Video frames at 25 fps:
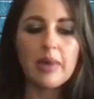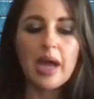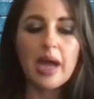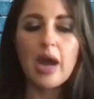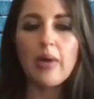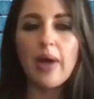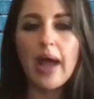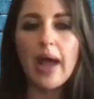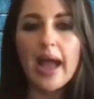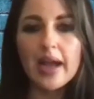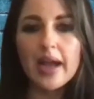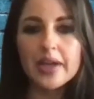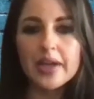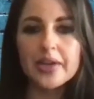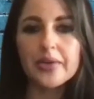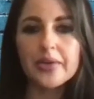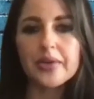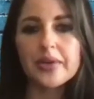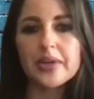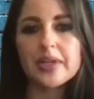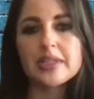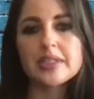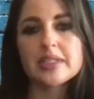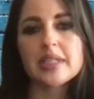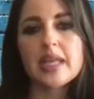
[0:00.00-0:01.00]
how
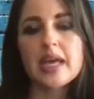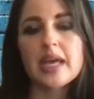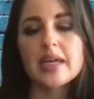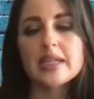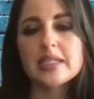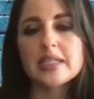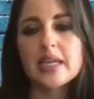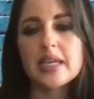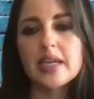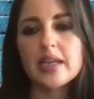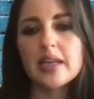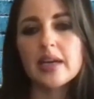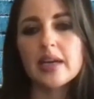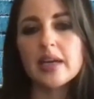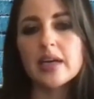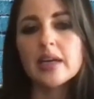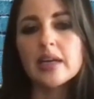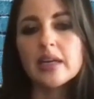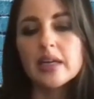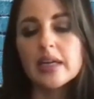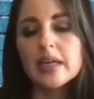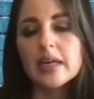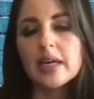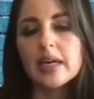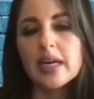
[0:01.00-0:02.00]
accurate is that data
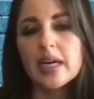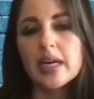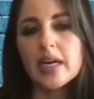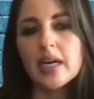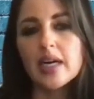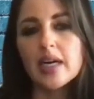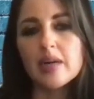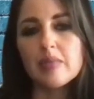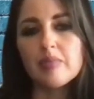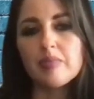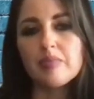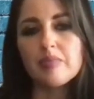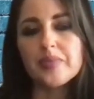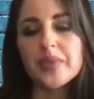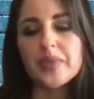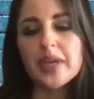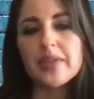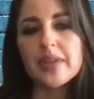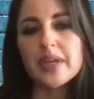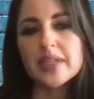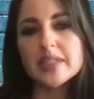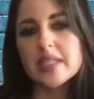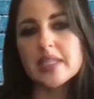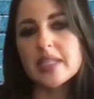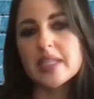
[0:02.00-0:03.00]
um, and
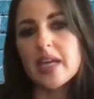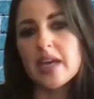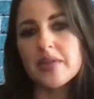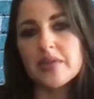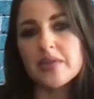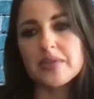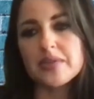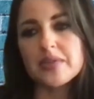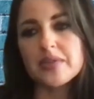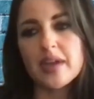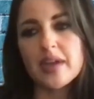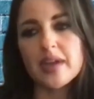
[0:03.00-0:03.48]
that's another mm-hmm.